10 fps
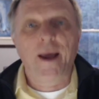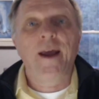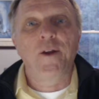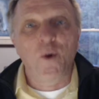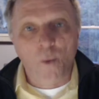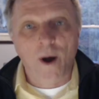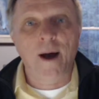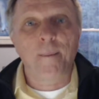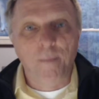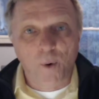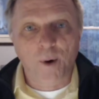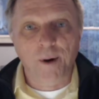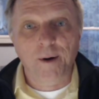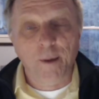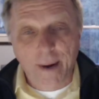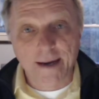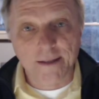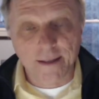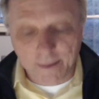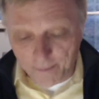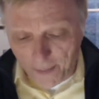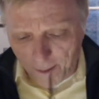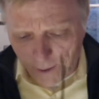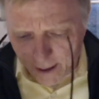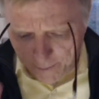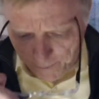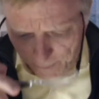and you want more capacity. Okay?